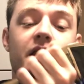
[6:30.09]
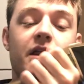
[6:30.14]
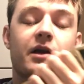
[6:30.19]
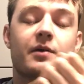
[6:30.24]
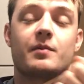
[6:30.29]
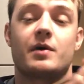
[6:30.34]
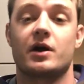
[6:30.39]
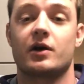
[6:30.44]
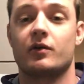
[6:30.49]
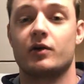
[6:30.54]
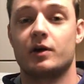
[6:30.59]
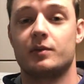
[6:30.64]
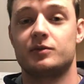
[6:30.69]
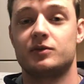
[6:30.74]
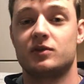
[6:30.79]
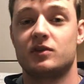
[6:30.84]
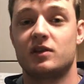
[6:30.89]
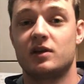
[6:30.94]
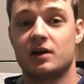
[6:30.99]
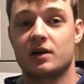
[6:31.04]
like my
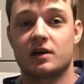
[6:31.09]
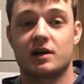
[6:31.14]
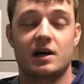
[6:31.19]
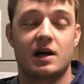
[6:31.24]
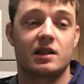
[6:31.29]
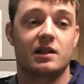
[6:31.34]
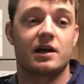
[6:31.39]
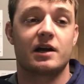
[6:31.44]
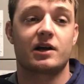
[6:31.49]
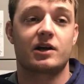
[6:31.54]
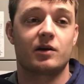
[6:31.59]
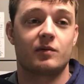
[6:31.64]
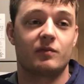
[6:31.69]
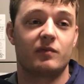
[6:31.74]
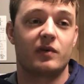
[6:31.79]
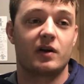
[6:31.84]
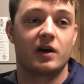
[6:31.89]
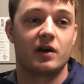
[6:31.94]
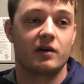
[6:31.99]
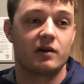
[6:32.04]
grips thick, and I like them
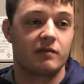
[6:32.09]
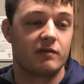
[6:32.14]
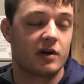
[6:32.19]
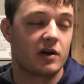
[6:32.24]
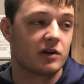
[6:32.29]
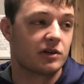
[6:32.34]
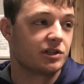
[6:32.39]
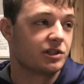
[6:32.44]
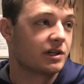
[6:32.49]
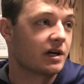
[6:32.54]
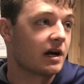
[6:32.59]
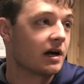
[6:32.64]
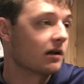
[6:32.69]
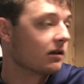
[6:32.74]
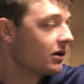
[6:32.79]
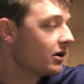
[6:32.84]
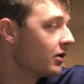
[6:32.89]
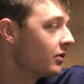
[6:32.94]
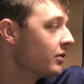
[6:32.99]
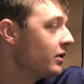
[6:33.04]
very, very
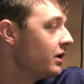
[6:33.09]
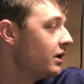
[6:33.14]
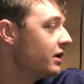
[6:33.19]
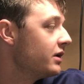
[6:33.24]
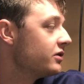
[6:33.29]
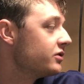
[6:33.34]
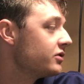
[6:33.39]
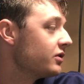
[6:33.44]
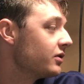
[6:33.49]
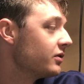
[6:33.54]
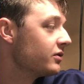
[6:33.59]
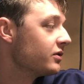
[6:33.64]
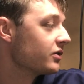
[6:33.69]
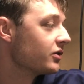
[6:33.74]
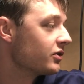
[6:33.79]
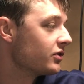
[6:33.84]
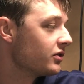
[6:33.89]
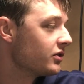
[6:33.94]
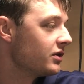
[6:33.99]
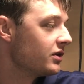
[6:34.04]
shallow. So
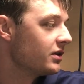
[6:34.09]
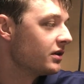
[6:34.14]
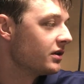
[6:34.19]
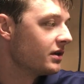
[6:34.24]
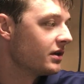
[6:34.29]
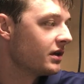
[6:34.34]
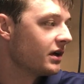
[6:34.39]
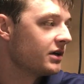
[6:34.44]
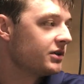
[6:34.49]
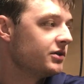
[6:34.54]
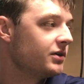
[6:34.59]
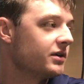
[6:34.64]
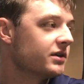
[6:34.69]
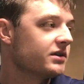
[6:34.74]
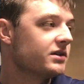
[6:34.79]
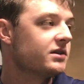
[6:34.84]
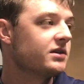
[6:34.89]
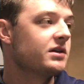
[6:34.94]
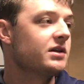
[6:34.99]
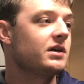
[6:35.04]
as you can
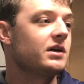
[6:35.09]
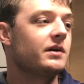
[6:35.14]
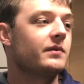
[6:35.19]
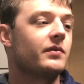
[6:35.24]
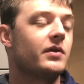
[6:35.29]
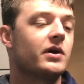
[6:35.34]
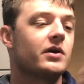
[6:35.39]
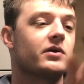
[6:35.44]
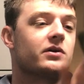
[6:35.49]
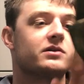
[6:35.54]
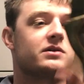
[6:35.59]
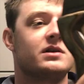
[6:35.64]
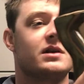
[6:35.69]
see, there is